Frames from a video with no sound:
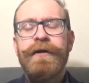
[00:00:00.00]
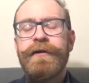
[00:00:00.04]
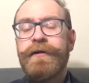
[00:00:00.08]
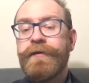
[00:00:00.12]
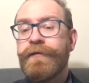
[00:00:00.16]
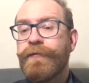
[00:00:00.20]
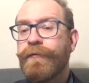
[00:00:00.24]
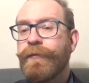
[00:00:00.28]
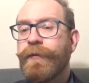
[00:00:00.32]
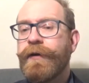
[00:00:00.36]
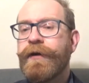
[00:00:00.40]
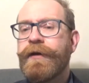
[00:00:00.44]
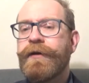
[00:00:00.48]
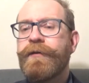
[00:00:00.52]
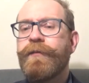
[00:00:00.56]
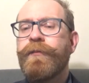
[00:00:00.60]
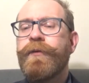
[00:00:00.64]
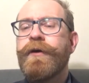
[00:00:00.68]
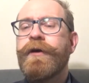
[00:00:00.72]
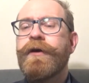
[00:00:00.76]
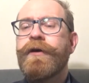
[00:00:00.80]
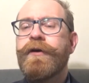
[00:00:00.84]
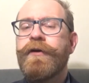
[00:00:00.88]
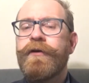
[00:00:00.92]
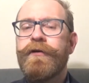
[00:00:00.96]
This week
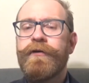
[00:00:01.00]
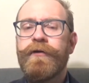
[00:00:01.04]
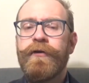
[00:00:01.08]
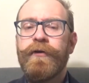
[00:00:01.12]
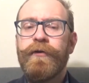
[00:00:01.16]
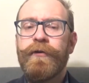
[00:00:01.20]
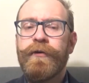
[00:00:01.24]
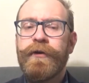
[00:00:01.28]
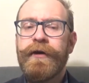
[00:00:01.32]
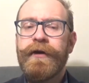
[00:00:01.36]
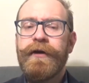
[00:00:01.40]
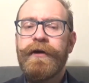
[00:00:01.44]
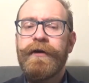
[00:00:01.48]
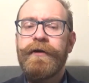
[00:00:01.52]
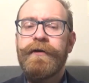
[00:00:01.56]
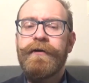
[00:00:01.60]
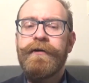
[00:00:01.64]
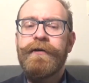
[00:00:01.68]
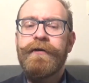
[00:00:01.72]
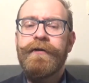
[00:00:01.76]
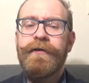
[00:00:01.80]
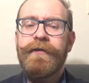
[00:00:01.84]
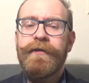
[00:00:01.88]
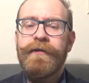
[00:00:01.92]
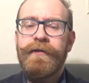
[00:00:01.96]
we are going to look at
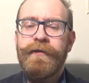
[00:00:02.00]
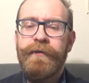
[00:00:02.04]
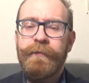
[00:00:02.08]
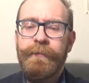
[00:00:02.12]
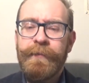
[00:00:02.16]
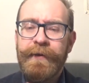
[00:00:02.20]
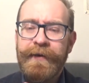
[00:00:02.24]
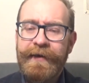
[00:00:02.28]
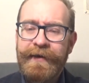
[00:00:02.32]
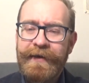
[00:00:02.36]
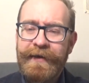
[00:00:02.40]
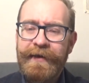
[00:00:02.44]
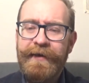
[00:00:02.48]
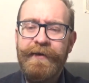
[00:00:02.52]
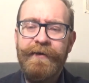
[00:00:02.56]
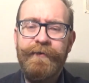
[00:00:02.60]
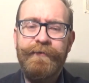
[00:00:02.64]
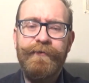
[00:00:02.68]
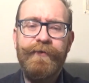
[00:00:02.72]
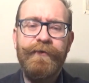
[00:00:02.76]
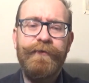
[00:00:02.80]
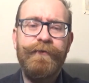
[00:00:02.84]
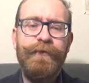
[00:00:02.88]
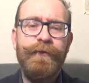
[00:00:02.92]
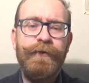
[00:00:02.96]
the beginning
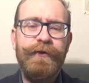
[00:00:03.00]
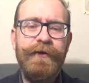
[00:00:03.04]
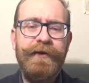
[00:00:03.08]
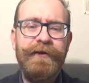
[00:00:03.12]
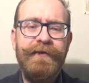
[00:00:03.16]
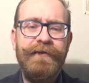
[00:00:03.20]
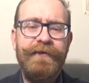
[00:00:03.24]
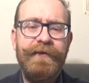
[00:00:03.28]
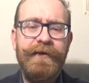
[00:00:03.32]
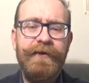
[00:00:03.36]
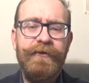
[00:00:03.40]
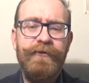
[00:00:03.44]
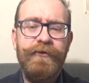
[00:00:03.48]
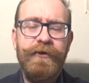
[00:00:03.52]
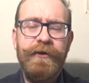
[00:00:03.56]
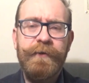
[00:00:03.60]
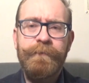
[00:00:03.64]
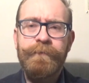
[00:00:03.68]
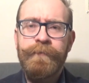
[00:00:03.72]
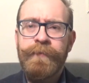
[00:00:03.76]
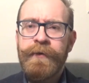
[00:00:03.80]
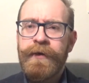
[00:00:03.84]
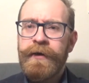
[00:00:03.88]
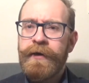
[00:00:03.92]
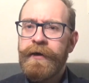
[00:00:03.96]
of the 14th century
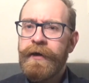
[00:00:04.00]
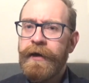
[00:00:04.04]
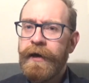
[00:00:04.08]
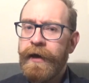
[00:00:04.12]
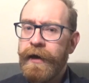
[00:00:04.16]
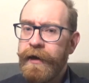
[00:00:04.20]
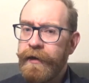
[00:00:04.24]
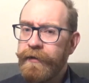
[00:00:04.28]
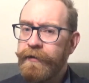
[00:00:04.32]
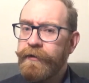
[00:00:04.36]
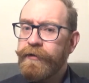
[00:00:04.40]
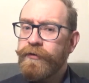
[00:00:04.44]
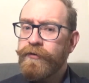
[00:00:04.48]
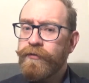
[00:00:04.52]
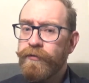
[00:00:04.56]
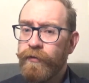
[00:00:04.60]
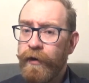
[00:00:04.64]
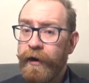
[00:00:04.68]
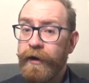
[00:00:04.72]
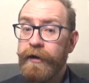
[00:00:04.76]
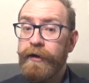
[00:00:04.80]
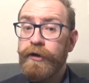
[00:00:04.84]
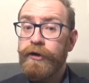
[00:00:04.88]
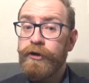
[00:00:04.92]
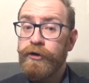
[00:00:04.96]
and the
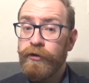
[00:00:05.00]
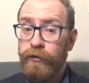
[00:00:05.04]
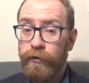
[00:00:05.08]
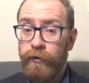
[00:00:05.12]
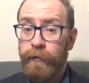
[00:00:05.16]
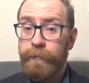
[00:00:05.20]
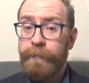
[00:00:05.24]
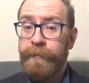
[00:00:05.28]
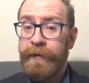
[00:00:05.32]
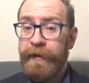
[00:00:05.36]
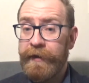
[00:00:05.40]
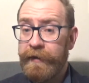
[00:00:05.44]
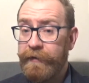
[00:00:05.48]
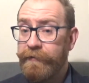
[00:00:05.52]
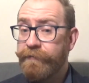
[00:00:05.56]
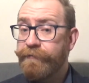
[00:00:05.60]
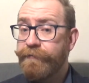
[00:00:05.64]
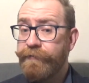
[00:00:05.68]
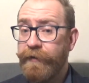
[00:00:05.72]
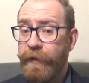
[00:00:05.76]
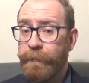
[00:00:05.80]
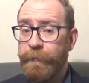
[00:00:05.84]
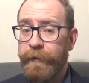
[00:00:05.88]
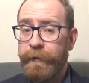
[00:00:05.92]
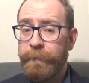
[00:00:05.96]
Great European
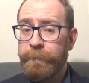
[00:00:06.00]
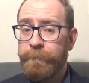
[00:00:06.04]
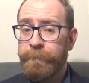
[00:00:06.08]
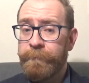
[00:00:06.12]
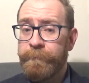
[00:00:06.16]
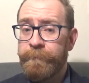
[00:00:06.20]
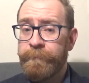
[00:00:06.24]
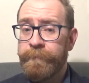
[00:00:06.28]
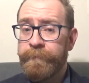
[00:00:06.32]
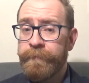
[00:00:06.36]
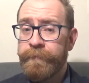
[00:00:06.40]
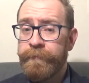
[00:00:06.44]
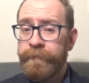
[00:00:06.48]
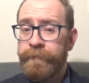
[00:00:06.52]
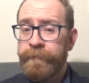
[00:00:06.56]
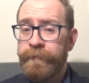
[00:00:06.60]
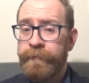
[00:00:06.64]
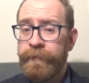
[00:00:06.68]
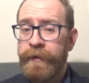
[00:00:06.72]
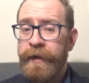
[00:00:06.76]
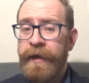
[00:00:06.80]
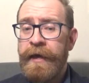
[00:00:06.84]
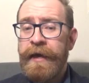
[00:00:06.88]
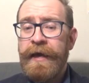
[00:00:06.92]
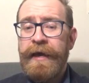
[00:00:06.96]
Famine.
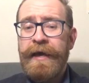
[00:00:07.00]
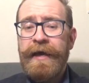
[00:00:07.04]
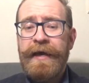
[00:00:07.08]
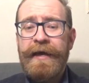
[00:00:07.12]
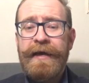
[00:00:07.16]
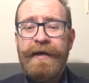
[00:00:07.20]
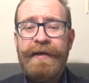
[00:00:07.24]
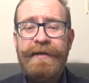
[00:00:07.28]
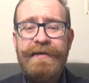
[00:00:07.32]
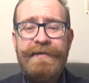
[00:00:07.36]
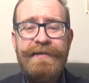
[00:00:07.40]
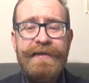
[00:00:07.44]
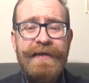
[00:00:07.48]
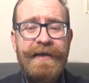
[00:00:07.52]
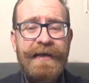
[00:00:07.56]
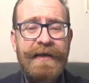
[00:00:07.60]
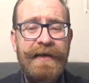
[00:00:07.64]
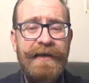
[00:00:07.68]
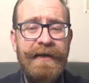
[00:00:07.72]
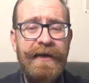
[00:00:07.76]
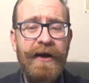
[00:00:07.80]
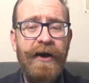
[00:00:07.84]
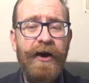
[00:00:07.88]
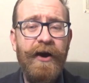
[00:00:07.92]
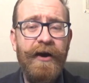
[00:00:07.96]
It is
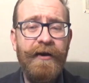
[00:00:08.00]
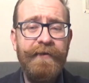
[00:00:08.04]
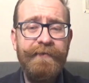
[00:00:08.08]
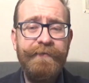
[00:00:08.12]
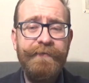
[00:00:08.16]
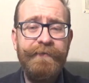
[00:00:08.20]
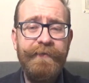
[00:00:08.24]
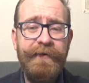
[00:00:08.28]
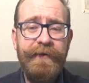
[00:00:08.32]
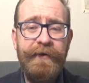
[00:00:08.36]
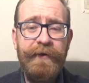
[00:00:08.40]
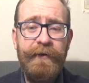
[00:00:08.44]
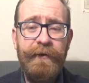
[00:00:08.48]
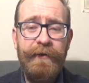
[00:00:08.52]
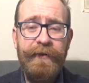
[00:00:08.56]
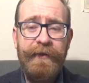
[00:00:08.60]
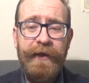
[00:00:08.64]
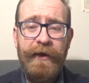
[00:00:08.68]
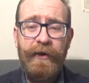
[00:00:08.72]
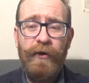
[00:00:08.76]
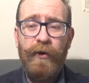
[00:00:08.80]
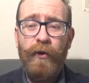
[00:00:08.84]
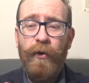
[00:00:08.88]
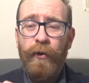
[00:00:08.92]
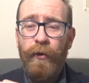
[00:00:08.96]
here I feel
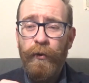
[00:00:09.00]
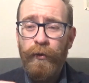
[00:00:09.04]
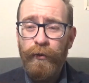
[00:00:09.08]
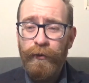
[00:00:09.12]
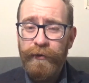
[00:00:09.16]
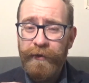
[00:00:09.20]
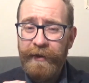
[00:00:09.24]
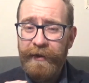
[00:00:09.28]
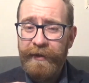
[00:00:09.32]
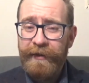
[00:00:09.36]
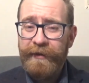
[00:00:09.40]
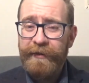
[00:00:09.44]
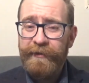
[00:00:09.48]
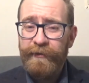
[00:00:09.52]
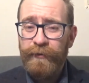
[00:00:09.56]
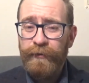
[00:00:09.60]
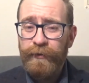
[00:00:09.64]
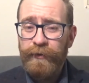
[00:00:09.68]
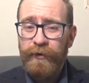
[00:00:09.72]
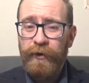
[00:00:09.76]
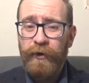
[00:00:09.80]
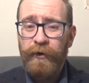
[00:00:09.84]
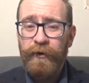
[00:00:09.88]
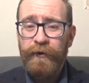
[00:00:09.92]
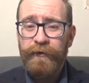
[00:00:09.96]
that all the little
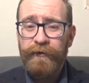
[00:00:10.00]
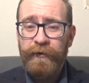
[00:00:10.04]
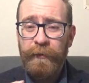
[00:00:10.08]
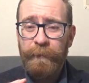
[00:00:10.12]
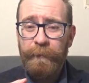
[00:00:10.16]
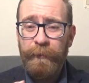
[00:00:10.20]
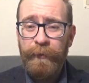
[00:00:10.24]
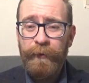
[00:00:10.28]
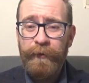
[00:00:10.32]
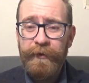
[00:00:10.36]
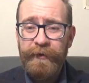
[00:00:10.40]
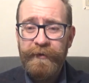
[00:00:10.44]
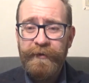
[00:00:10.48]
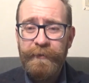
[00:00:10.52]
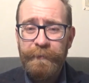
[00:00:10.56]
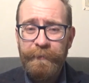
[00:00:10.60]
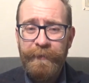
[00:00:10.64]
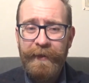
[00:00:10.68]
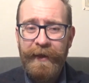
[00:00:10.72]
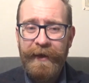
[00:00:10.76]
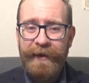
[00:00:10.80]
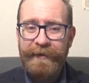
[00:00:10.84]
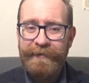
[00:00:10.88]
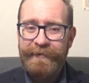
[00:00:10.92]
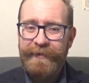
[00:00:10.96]
cogs are put into
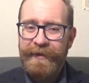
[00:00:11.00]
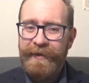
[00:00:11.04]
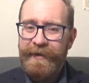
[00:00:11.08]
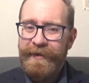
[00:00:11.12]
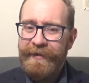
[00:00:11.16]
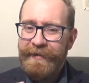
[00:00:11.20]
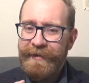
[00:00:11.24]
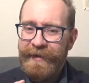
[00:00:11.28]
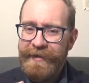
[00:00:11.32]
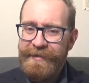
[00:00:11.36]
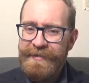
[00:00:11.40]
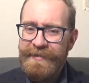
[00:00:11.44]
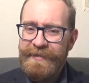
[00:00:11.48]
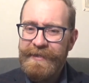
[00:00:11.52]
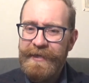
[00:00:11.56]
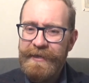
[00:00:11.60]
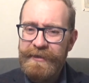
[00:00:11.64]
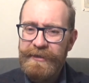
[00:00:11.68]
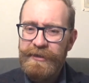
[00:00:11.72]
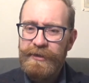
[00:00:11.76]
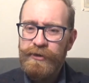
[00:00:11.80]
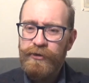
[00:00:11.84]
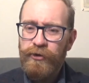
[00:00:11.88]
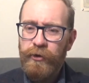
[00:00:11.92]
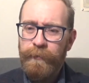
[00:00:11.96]
place that
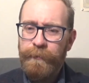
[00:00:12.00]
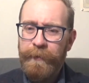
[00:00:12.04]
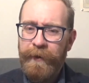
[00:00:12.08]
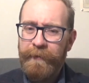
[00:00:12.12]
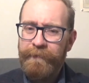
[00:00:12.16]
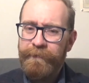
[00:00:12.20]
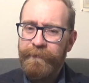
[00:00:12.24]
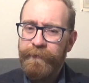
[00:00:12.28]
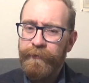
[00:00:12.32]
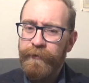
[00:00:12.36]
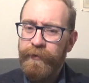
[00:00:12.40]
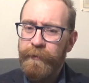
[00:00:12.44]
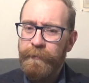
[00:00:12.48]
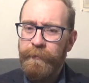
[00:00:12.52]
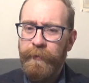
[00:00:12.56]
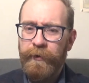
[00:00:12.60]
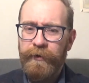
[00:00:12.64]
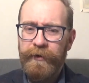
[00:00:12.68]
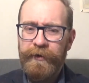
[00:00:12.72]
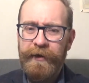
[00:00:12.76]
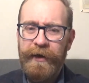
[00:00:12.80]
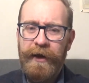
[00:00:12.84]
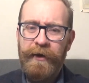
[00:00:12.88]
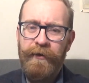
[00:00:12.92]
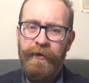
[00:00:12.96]
sets Europe up for the
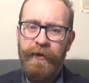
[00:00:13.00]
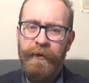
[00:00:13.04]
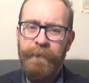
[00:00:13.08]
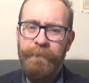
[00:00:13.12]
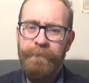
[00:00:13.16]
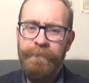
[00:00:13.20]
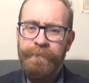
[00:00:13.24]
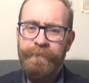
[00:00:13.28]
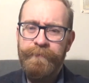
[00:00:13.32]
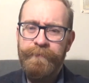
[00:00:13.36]
modern era.